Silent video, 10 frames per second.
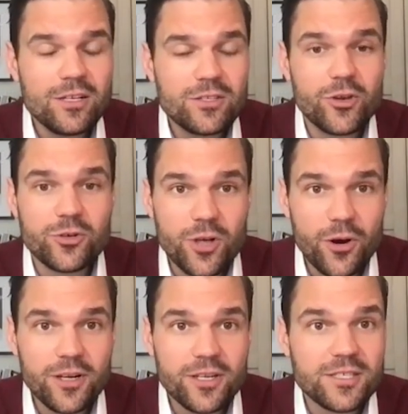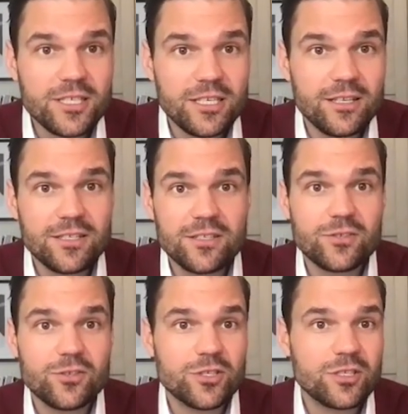So you're starting to see this
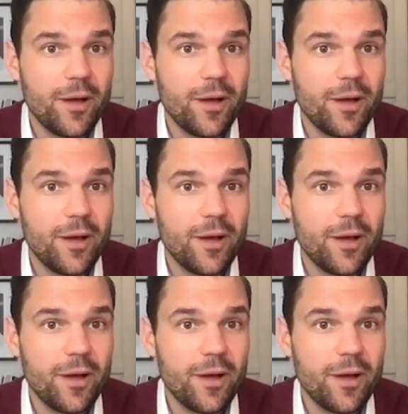isn't just